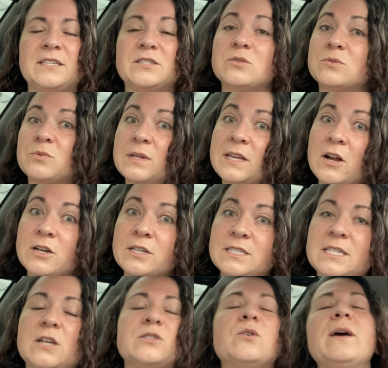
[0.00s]
So it's really hard to
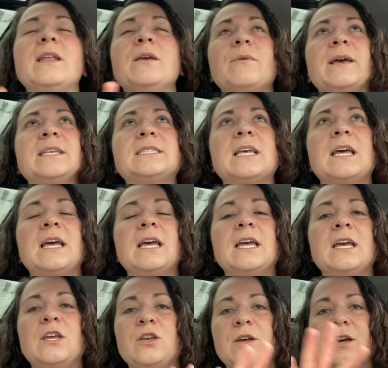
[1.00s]
tell. So anyways,
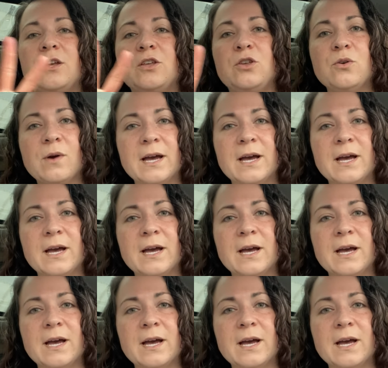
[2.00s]
you